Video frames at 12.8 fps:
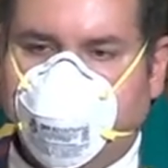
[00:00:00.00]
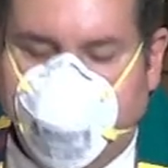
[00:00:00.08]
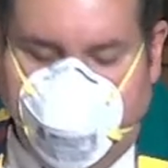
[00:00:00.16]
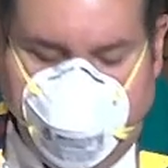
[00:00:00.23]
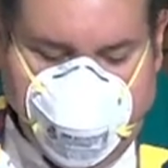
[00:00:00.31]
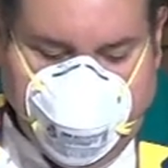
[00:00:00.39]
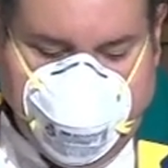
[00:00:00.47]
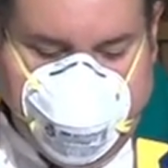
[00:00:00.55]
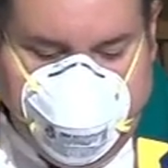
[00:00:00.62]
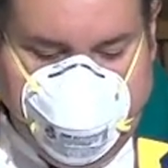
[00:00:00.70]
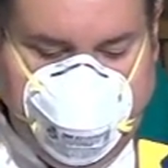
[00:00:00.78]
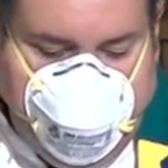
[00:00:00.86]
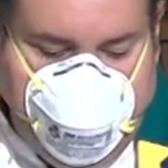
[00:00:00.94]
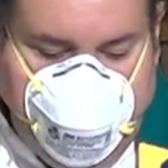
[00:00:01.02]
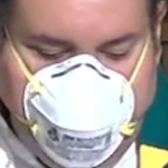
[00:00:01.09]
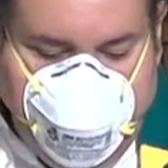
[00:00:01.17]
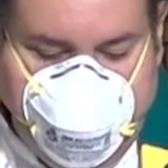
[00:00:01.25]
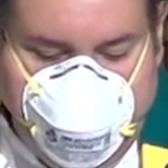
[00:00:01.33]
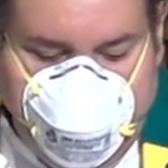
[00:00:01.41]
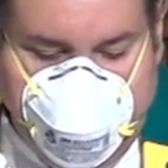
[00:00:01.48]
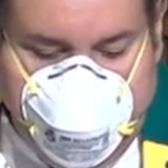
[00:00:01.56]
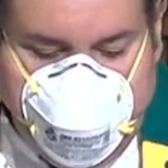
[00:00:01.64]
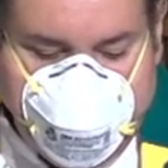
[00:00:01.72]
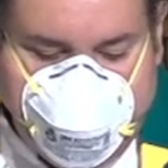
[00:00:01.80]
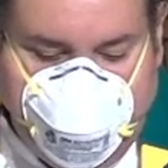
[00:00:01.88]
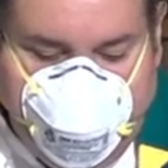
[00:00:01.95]
interested in human
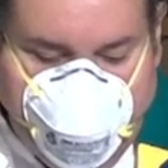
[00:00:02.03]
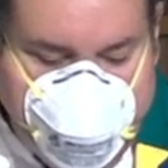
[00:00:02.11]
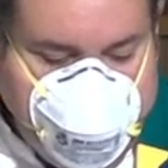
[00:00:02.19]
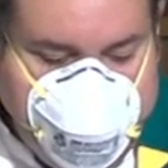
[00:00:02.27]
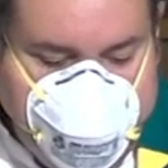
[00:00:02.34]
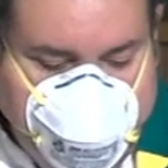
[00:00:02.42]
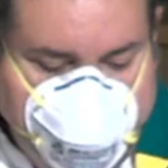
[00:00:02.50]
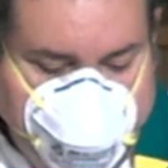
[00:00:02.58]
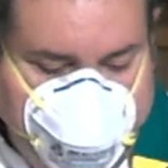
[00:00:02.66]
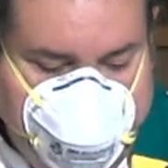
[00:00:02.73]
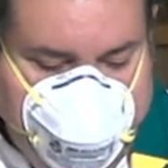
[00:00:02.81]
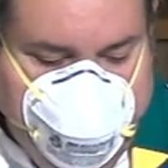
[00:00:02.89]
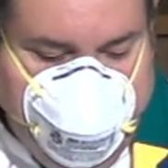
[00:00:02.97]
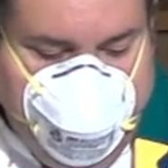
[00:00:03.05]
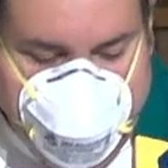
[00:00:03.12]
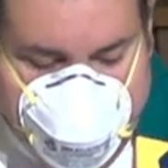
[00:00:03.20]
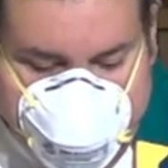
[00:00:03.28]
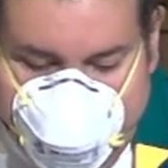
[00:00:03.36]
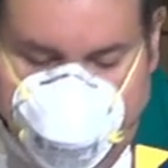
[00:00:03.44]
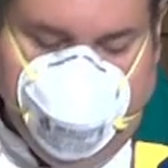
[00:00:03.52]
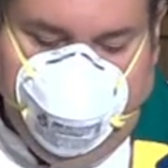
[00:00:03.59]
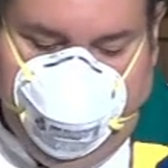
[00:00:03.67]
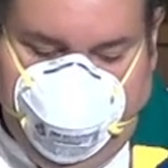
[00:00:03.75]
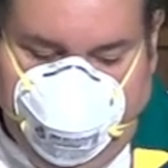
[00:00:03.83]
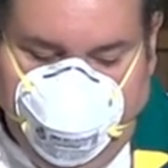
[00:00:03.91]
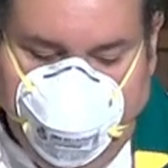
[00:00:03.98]
beings that it wasn't
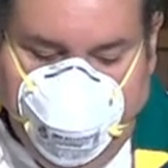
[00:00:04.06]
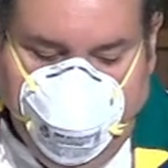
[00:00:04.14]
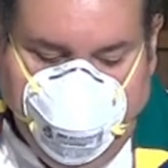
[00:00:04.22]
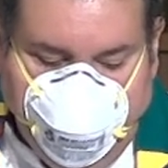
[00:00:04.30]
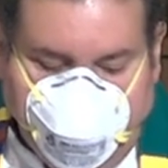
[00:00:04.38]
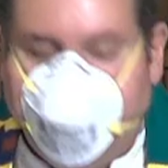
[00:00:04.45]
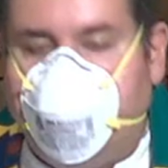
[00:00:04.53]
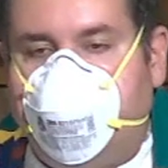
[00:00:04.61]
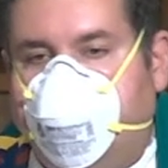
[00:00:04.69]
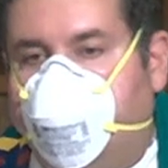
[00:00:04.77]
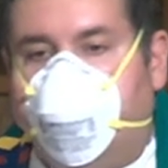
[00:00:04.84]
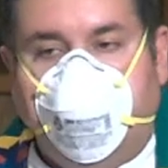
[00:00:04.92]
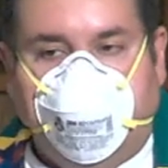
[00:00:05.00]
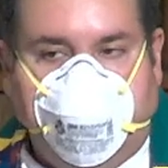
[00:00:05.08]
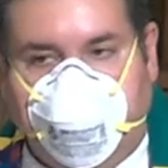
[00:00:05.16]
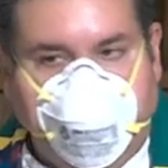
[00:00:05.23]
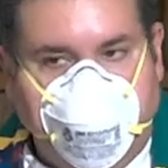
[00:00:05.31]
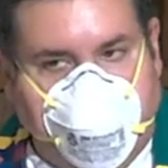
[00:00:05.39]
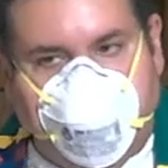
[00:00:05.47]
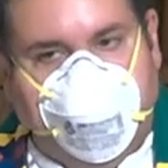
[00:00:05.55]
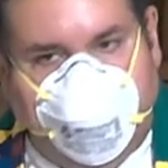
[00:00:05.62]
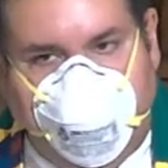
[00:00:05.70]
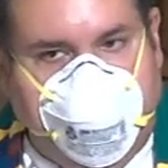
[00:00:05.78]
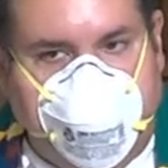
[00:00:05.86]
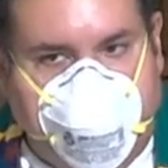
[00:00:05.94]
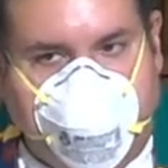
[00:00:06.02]
enough for that God to just
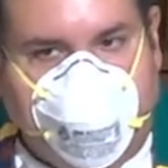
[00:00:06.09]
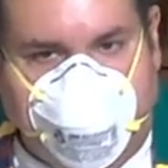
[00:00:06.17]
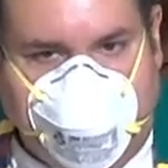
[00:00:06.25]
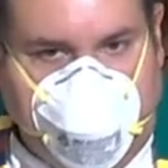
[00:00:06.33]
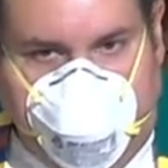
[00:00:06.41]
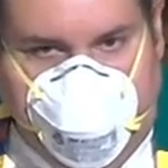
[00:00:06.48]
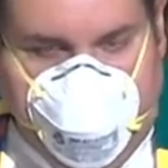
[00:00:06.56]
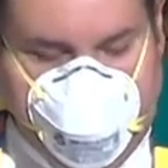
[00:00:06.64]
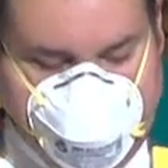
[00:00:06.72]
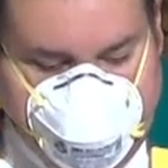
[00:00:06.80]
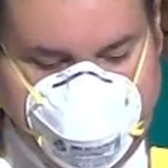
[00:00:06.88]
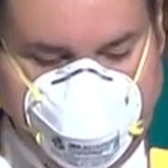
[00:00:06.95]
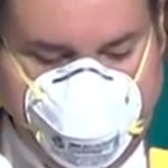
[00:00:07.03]
be known by us.